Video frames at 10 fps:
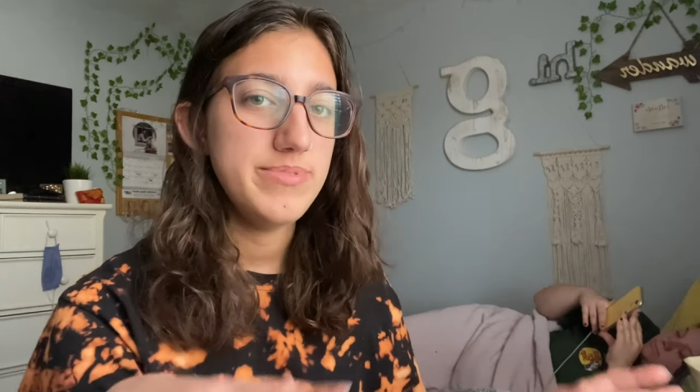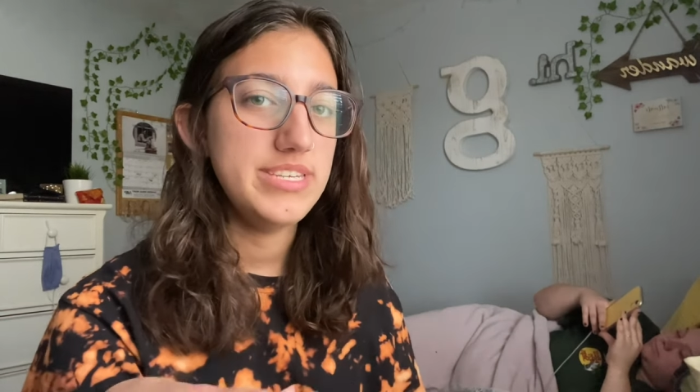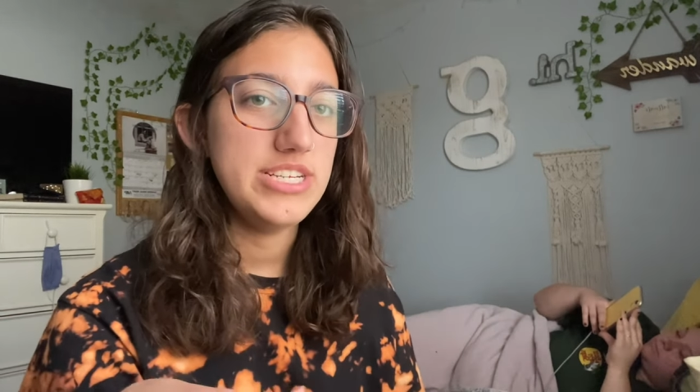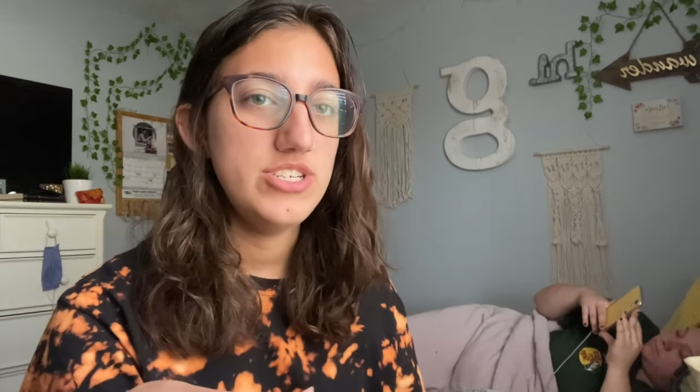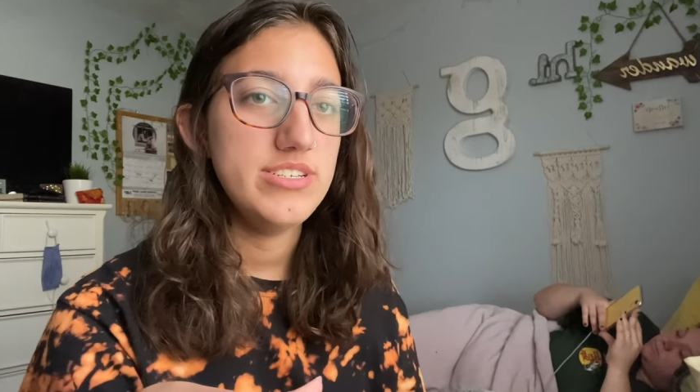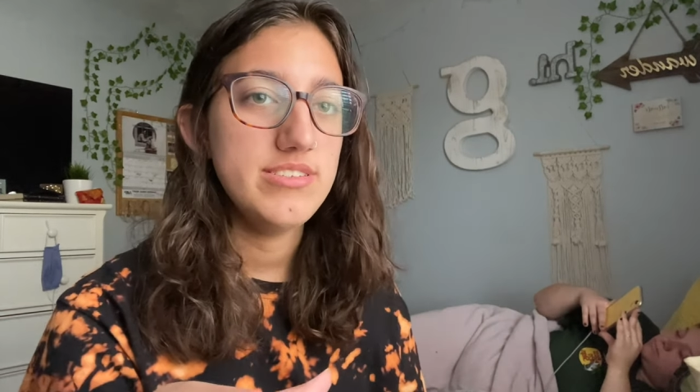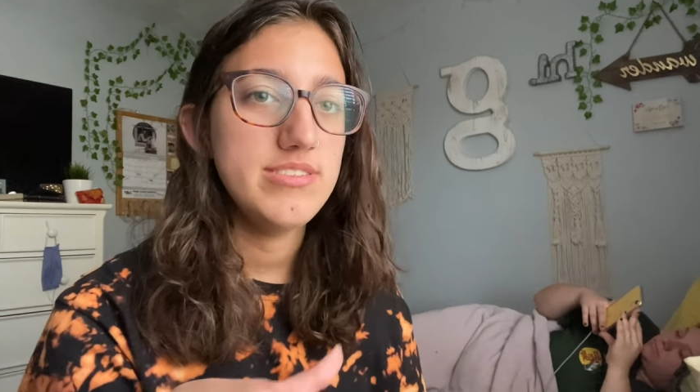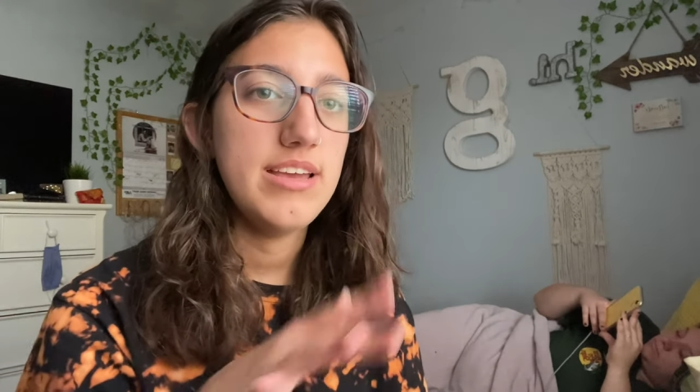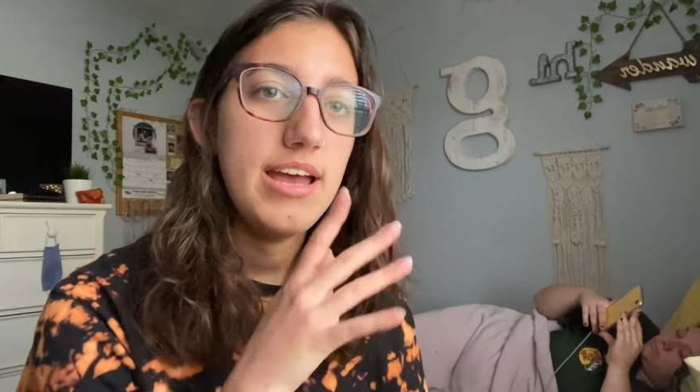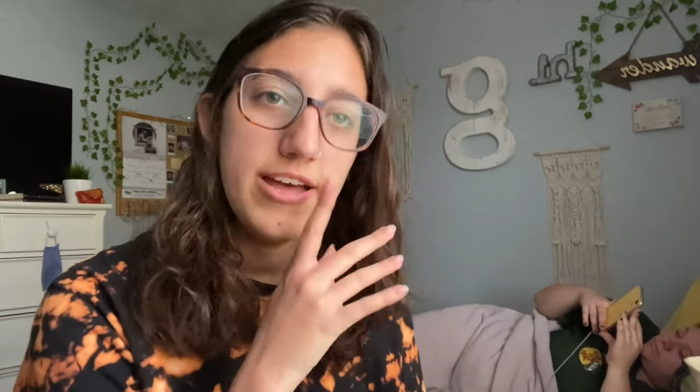
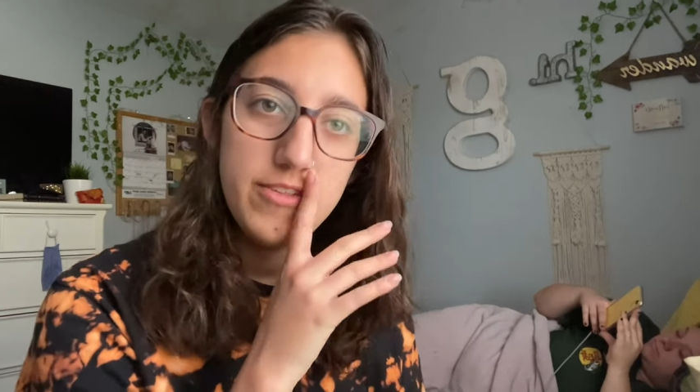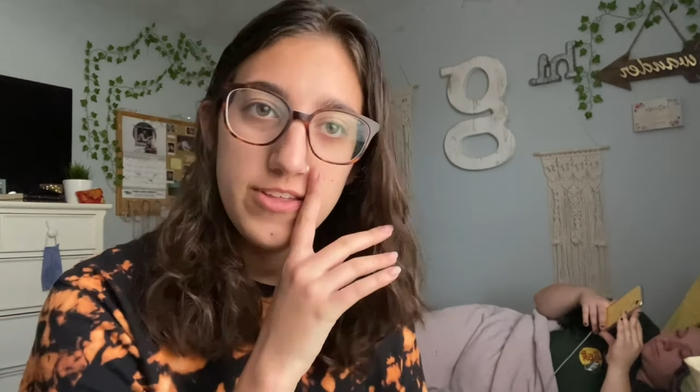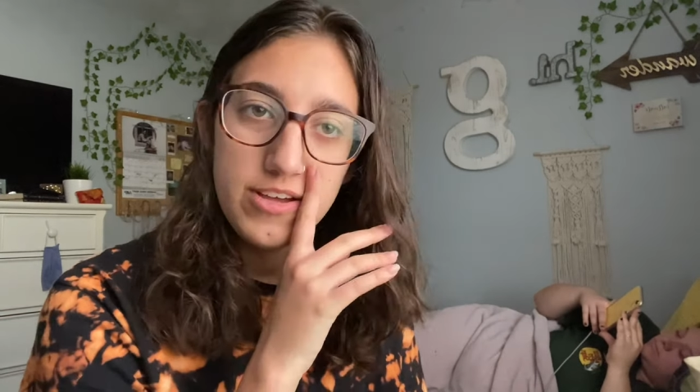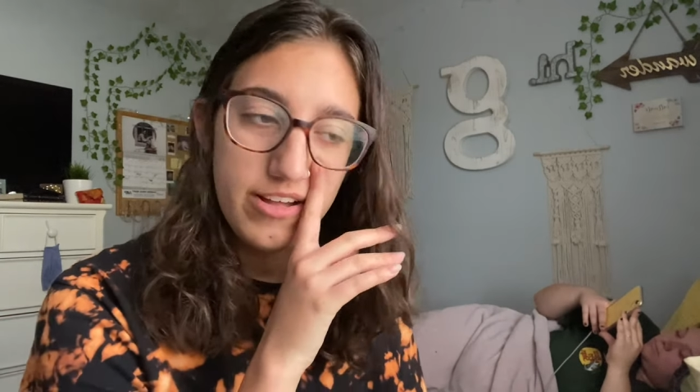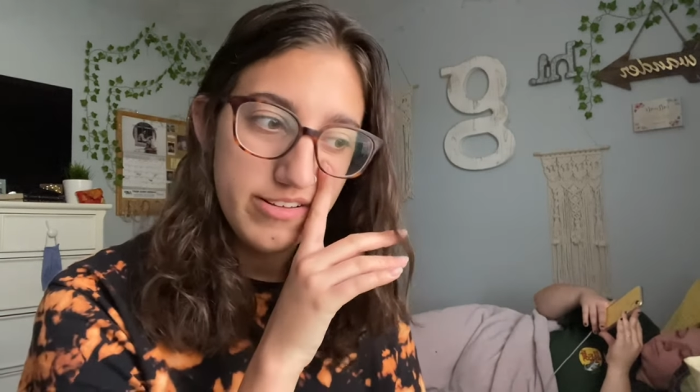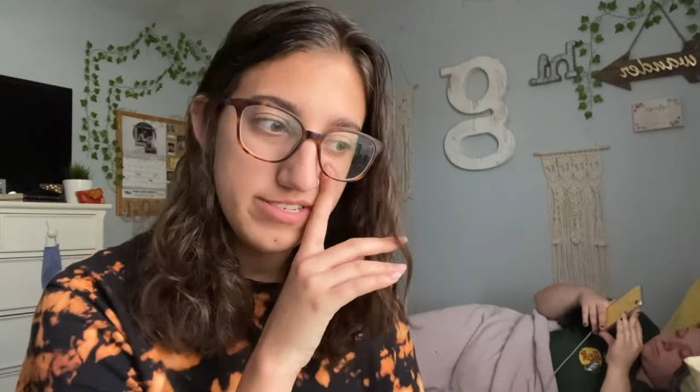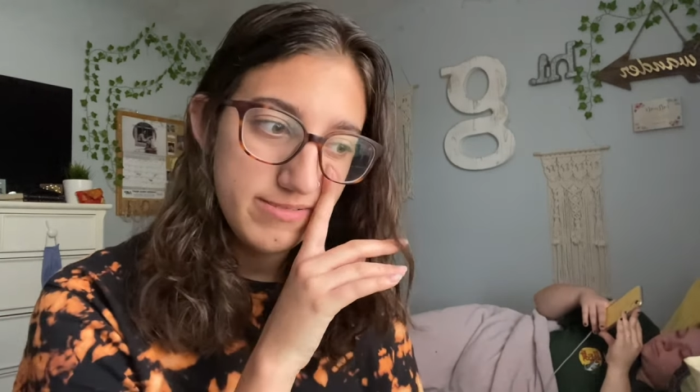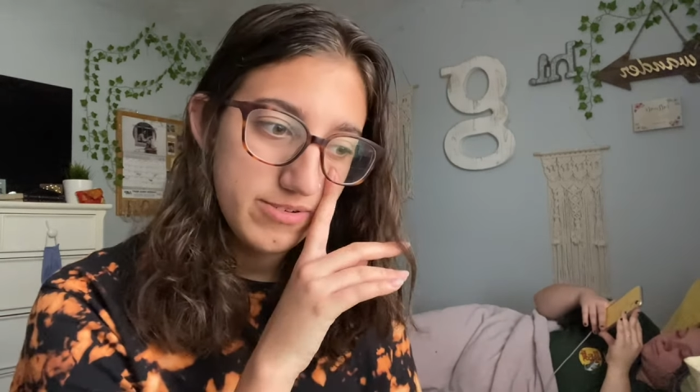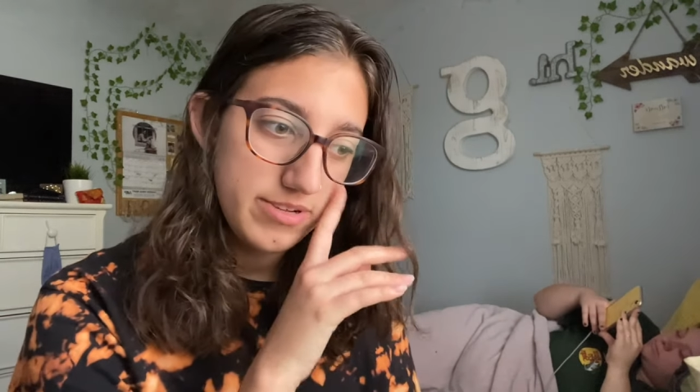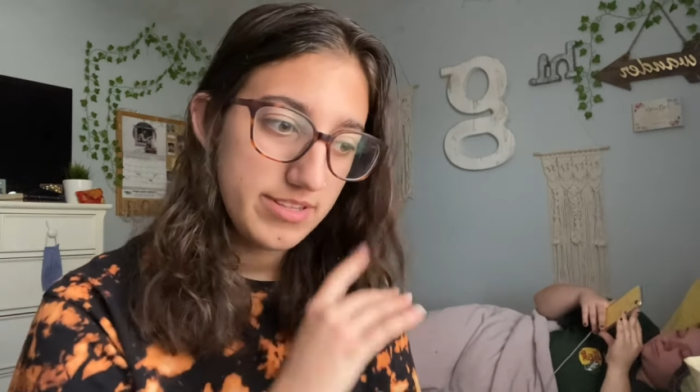sessions at the college
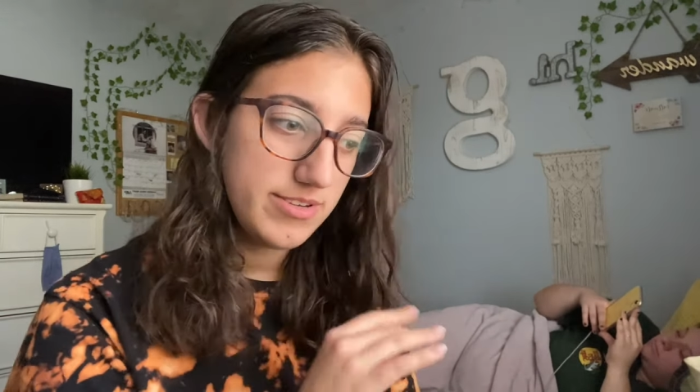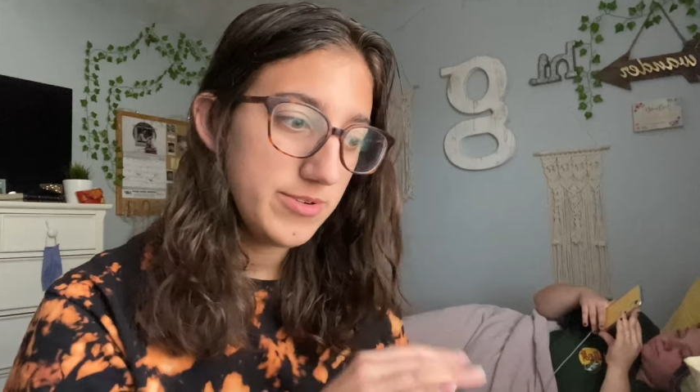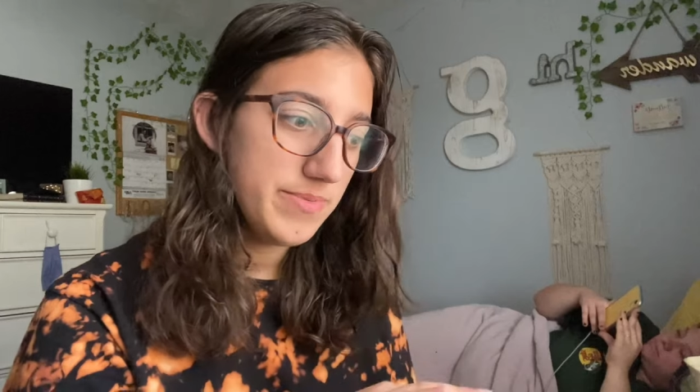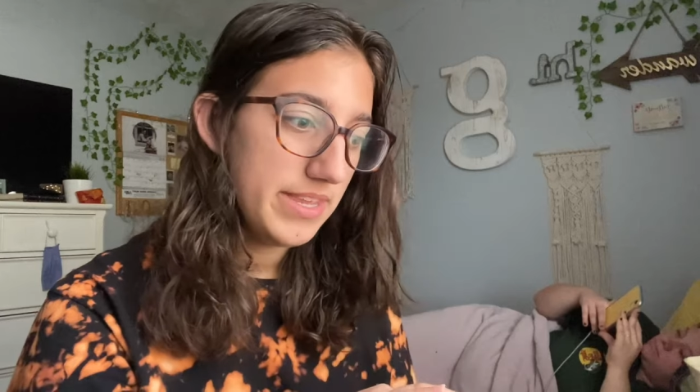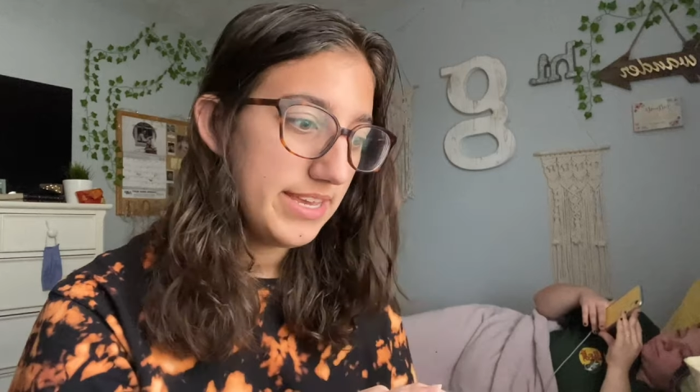I'm going to,